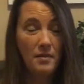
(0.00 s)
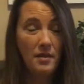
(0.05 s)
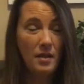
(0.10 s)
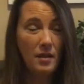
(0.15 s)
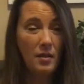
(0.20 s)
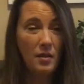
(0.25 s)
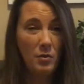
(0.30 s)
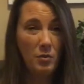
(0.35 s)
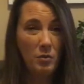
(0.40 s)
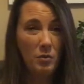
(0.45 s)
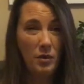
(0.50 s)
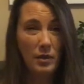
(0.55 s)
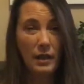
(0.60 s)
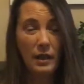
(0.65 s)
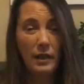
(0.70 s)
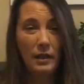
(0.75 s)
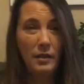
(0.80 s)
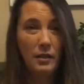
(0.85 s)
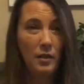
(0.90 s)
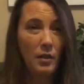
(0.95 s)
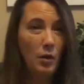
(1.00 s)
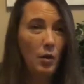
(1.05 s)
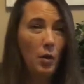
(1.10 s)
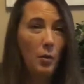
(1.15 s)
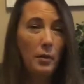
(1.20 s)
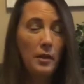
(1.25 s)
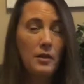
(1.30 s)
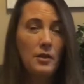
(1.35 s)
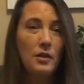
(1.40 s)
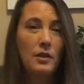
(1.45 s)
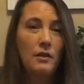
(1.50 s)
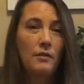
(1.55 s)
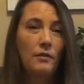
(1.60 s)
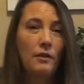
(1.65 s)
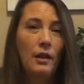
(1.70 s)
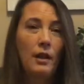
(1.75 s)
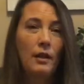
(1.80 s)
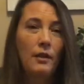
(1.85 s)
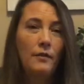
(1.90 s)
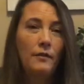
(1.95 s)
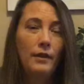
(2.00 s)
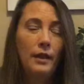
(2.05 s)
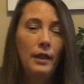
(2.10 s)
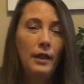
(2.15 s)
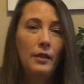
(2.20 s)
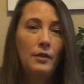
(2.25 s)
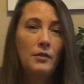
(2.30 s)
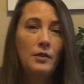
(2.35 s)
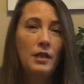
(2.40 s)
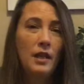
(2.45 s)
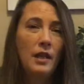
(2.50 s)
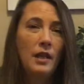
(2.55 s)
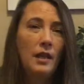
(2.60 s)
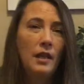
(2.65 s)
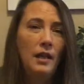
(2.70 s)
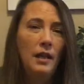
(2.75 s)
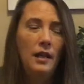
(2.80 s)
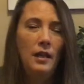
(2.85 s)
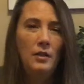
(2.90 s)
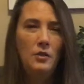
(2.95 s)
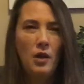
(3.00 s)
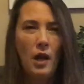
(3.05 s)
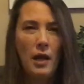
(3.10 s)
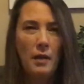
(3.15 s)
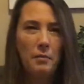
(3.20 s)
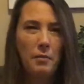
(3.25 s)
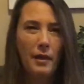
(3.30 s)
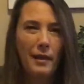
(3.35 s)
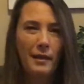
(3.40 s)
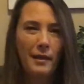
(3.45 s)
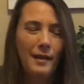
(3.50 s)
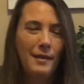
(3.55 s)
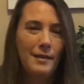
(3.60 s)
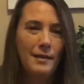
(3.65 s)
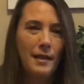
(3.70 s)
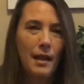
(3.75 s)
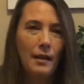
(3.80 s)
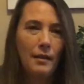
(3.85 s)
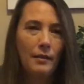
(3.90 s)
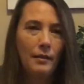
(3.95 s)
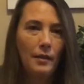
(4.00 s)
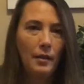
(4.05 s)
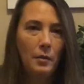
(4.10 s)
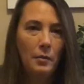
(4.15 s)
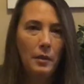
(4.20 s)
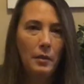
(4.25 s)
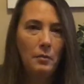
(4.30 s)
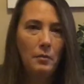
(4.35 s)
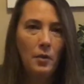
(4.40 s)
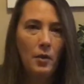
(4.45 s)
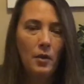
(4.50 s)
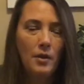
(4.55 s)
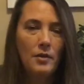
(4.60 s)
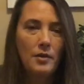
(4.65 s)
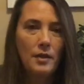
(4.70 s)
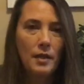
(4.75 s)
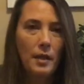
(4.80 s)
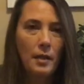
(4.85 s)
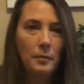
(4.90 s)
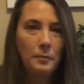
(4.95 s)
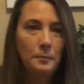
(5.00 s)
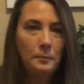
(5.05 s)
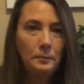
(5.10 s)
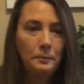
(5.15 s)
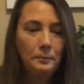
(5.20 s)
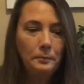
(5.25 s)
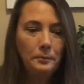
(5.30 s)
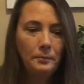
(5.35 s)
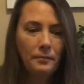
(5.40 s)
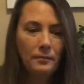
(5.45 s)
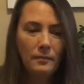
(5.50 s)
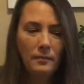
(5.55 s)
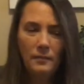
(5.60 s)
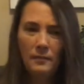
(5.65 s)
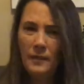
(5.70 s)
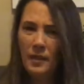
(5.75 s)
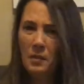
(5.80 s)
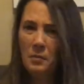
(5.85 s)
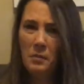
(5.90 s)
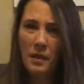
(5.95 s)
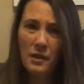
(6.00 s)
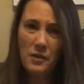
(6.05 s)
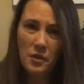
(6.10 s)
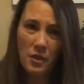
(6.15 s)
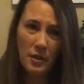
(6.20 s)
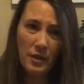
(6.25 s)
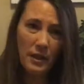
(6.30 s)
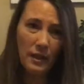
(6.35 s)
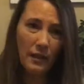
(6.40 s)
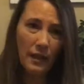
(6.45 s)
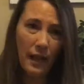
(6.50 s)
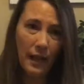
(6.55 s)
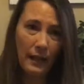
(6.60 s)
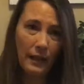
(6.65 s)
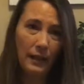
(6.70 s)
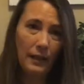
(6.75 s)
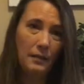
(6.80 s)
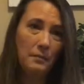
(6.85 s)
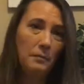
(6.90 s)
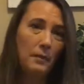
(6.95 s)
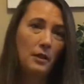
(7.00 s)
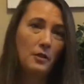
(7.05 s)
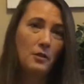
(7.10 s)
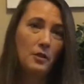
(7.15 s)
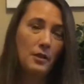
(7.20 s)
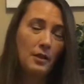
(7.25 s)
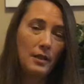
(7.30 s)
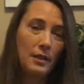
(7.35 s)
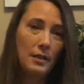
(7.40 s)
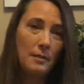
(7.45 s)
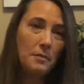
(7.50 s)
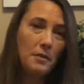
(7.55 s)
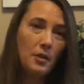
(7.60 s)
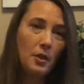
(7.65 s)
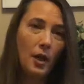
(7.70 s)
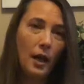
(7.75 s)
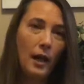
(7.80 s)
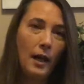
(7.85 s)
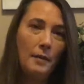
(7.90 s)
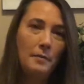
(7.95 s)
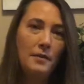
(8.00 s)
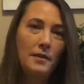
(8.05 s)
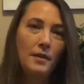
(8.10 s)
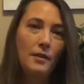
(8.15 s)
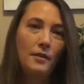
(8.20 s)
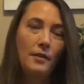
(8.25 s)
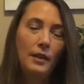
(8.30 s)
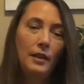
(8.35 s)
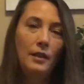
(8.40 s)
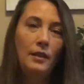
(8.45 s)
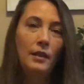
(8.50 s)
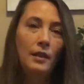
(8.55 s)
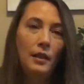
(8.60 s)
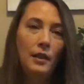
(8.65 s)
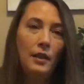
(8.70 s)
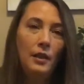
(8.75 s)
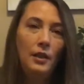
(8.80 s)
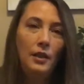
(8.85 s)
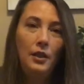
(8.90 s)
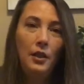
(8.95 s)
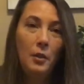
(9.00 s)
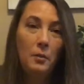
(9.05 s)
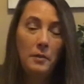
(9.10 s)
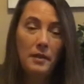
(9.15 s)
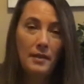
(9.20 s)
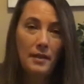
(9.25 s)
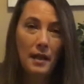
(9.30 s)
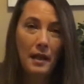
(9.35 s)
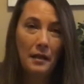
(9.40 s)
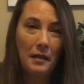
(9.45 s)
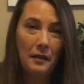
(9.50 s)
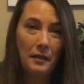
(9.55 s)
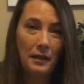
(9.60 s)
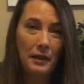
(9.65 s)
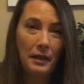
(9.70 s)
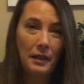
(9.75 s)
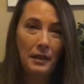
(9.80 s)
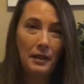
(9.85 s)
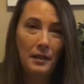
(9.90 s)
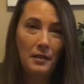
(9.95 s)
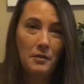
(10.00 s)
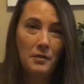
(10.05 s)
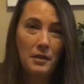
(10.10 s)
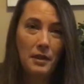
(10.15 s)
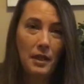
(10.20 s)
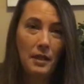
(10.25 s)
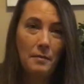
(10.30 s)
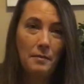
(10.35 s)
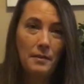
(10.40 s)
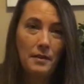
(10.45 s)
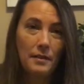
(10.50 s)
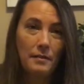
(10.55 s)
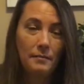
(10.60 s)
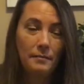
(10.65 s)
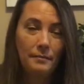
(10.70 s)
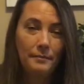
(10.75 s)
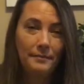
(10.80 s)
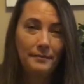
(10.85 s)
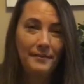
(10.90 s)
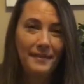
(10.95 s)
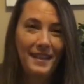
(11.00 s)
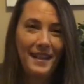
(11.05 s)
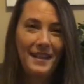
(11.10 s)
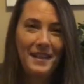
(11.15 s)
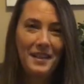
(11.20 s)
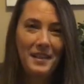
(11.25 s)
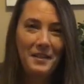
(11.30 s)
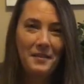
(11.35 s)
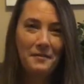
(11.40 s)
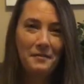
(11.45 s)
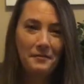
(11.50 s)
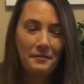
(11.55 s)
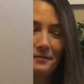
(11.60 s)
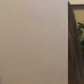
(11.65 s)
So we're going to do a whole bunch of different other videos and try to break things down a little bit more. So make sure you like it. Make sure you subscribe so that you don't miss out on any of those tips. Thank you.